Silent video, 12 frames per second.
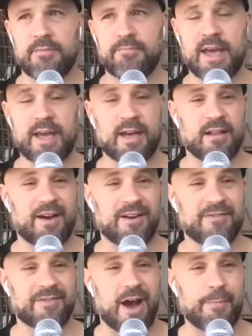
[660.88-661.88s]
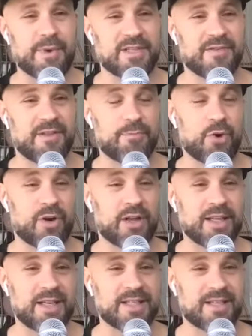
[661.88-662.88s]
make a lot of copies of the Mona
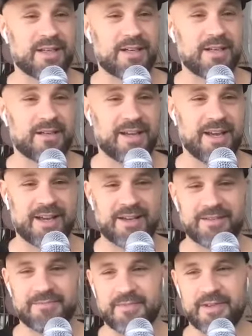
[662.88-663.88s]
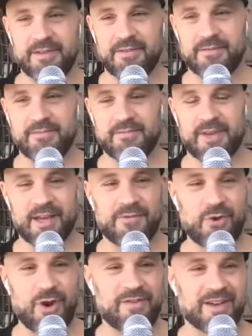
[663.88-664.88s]
Lisa, like, like if
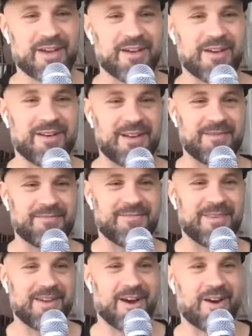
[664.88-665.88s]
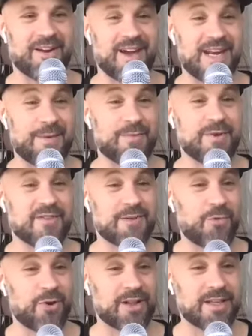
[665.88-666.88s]
you have like a online image of the
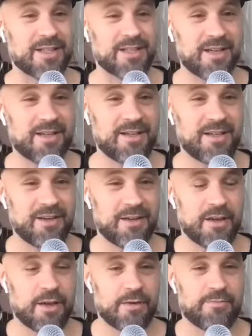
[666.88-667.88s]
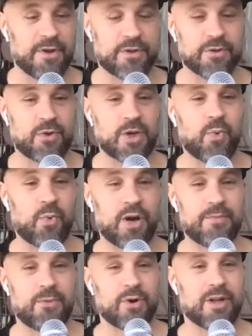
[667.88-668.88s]
Mona Lisa, but there's only
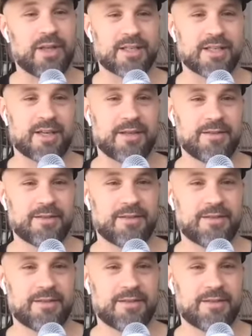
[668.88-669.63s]
one Mona Lisa.